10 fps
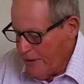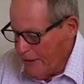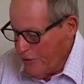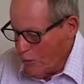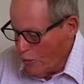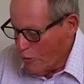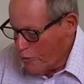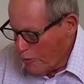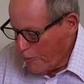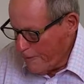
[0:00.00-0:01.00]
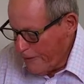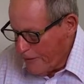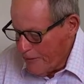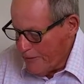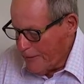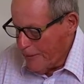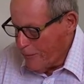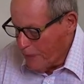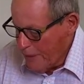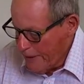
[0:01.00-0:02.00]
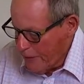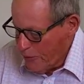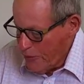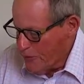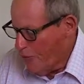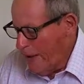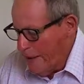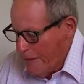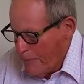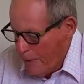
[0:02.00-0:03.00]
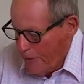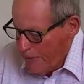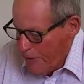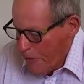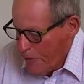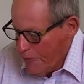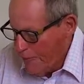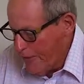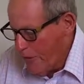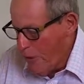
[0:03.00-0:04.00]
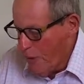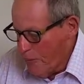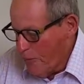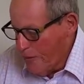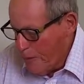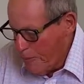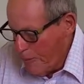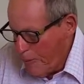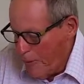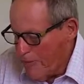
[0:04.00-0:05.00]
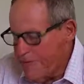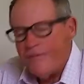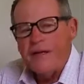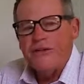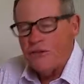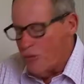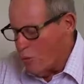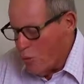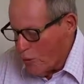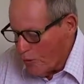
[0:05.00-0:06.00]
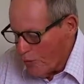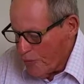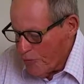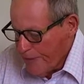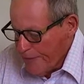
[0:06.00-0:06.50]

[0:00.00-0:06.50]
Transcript: And the waters prevailed and were increased greatly upon the earth, and the ark went up upon the face of the waters.